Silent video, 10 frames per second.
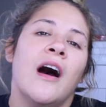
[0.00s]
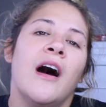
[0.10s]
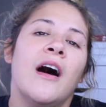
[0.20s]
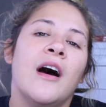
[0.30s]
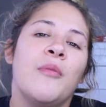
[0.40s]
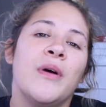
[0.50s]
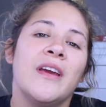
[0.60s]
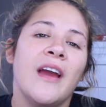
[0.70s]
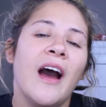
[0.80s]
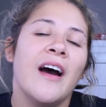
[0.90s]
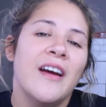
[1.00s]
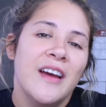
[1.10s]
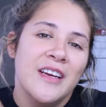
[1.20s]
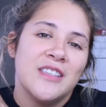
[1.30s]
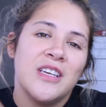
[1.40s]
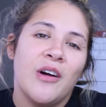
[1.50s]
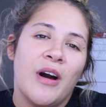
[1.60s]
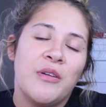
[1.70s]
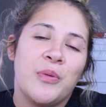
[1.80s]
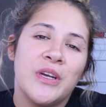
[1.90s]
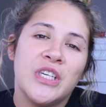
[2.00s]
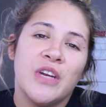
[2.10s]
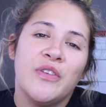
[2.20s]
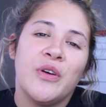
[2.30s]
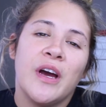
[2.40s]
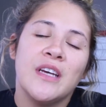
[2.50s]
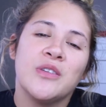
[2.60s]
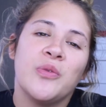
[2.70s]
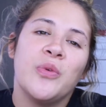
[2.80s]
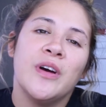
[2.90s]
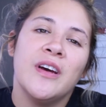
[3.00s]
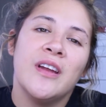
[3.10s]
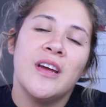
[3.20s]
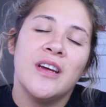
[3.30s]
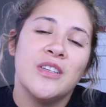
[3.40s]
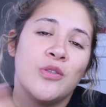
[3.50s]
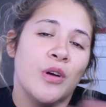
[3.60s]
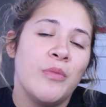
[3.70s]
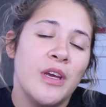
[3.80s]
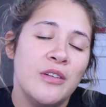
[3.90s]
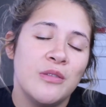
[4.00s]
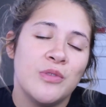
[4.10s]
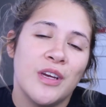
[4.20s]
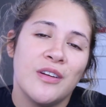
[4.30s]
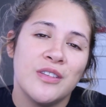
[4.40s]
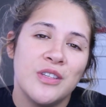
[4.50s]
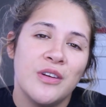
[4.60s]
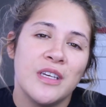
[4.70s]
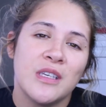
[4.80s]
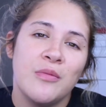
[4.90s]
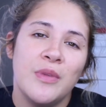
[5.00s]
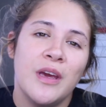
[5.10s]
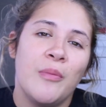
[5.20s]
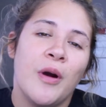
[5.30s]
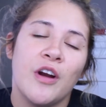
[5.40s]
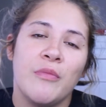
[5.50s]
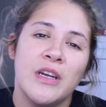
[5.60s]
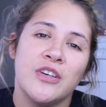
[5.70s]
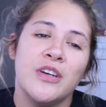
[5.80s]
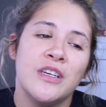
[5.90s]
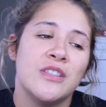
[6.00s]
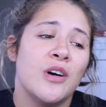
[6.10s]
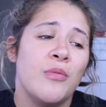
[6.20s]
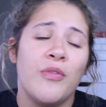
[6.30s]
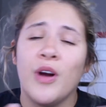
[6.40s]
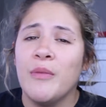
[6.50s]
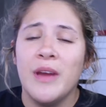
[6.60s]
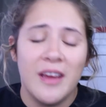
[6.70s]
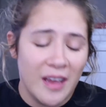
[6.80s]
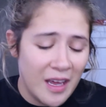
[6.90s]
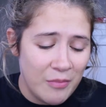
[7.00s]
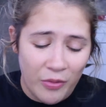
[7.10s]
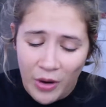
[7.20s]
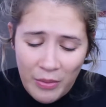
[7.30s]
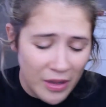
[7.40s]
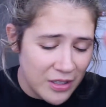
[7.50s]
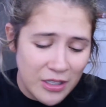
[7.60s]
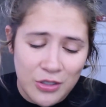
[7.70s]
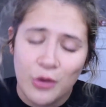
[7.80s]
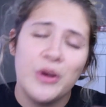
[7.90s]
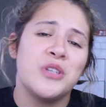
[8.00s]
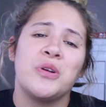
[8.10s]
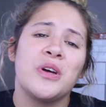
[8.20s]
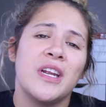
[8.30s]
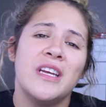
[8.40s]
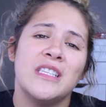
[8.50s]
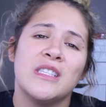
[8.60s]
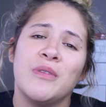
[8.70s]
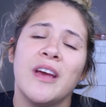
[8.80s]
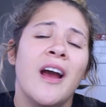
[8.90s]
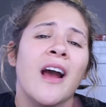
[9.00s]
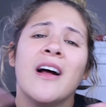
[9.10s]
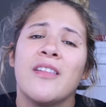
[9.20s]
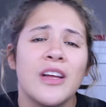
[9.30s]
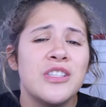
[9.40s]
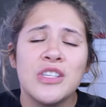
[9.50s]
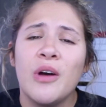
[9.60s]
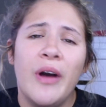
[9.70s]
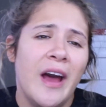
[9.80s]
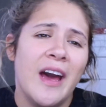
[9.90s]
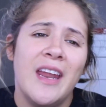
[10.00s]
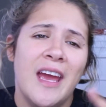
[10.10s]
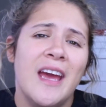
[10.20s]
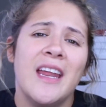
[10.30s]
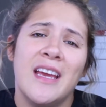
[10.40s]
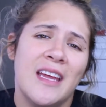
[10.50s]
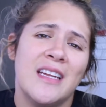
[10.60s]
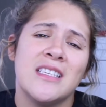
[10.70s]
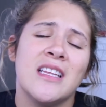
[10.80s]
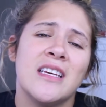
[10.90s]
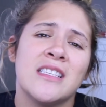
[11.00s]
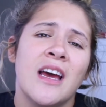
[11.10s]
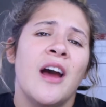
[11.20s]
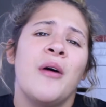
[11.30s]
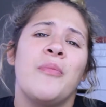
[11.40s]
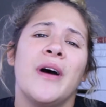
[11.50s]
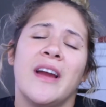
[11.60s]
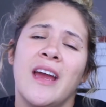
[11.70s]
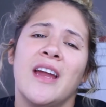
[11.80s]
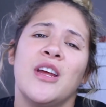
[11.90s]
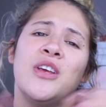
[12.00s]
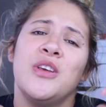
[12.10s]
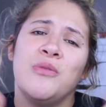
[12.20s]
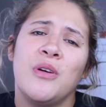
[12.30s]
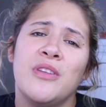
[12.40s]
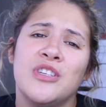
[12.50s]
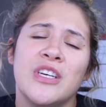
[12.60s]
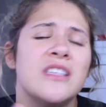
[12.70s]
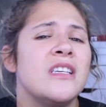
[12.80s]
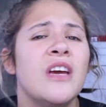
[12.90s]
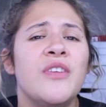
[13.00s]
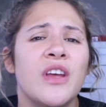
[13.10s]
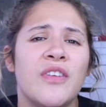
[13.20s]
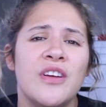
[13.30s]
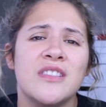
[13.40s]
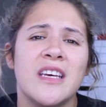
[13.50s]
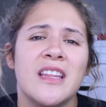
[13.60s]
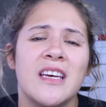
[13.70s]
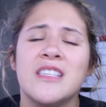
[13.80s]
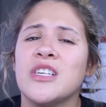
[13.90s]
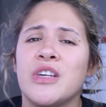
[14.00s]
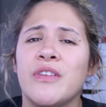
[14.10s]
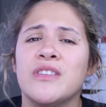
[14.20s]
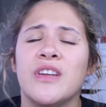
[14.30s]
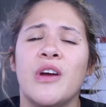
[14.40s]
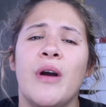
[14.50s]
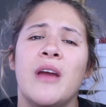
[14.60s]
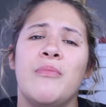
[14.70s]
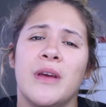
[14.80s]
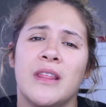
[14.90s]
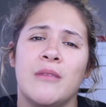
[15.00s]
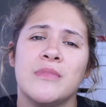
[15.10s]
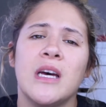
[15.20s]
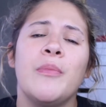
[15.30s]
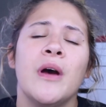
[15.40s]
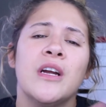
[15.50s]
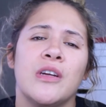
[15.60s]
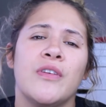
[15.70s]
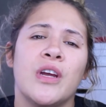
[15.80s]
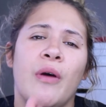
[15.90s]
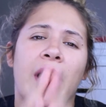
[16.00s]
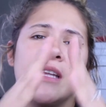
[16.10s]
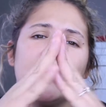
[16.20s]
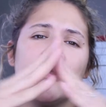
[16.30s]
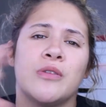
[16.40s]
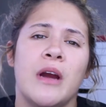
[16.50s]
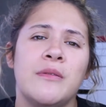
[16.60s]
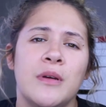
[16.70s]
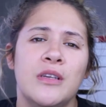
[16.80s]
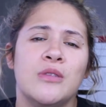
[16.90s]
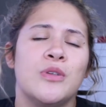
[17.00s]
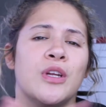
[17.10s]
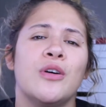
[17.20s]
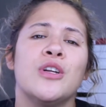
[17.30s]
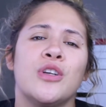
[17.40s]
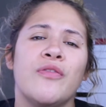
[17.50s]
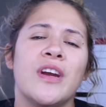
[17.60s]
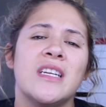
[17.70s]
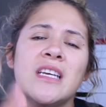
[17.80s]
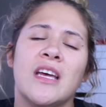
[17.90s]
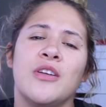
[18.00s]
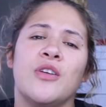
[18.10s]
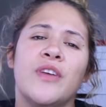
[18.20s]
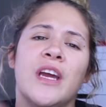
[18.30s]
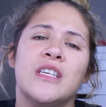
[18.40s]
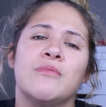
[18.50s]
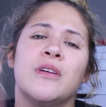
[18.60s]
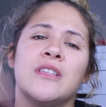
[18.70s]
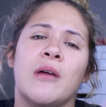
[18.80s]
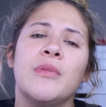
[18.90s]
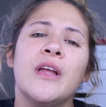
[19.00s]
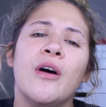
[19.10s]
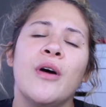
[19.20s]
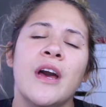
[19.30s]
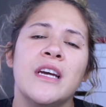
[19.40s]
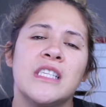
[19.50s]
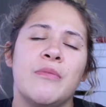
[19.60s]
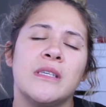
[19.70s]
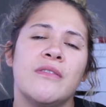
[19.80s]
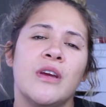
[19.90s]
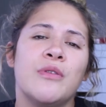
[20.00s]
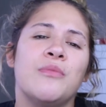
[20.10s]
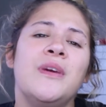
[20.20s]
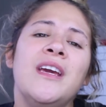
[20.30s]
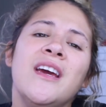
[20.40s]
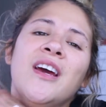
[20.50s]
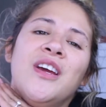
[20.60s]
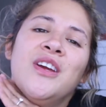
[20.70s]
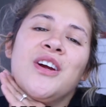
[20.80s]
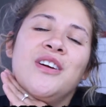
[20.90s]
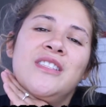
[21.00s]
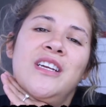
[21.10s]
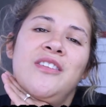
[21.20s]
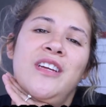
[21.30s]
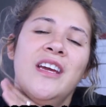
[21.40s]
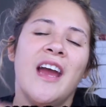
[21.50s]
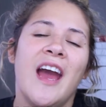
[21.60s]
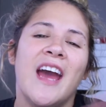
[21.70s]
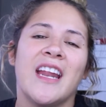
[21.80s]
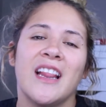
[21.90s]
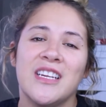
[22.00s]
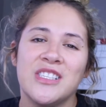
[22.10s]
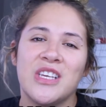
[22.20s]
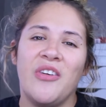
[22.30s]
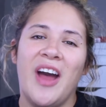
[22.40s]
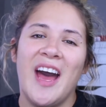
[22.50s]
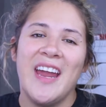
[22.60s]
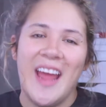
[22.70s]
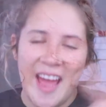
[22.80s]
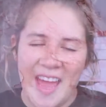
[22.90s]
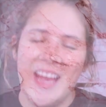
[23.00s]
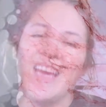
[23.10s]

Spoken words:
But yeah, so I would appreciate if you guys would join my YouTube channel so you guys can be a part of my journey. So before I make this intro way too long than it needs to be, let's just go ahead and get into this. But again, you know the gist. If you like videos like this, don't give this video a big thumbs up. Don't forget to go ahead and subscribe to my YouTube channel, and don't forget to hit that notification bell down below so you don't miss a video with me, your girl Sandra D, and let's just go ahead and